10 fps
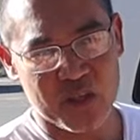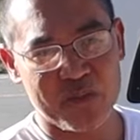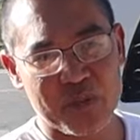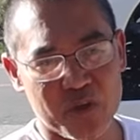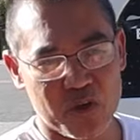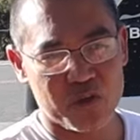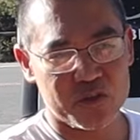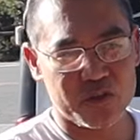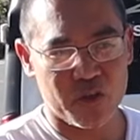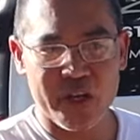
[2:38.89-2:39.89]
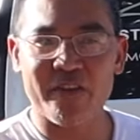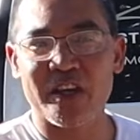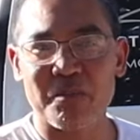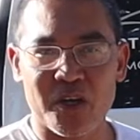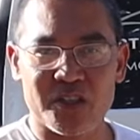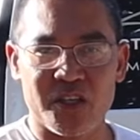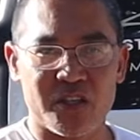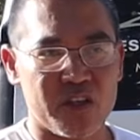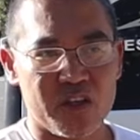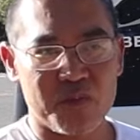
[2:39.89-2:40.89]
some people don't have that budget.
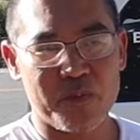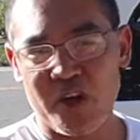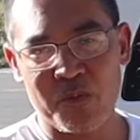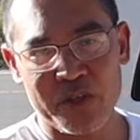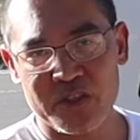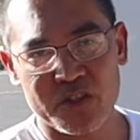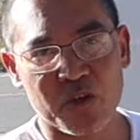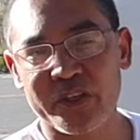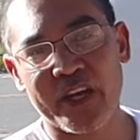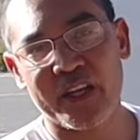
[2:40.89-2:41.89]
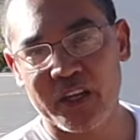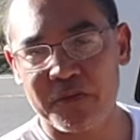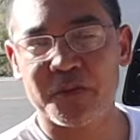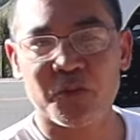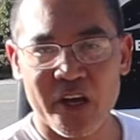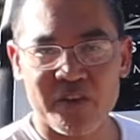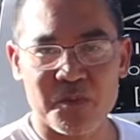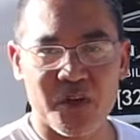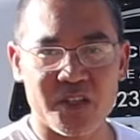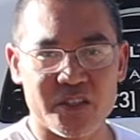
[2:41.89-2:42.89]
By all means, don't get it if you don't have the
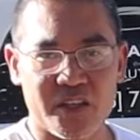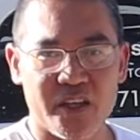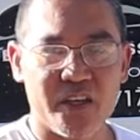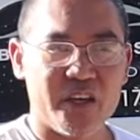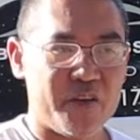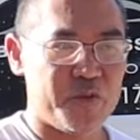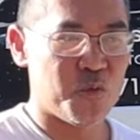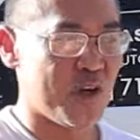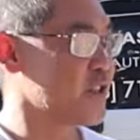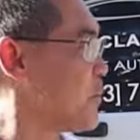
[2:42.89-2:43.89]
budget. If you want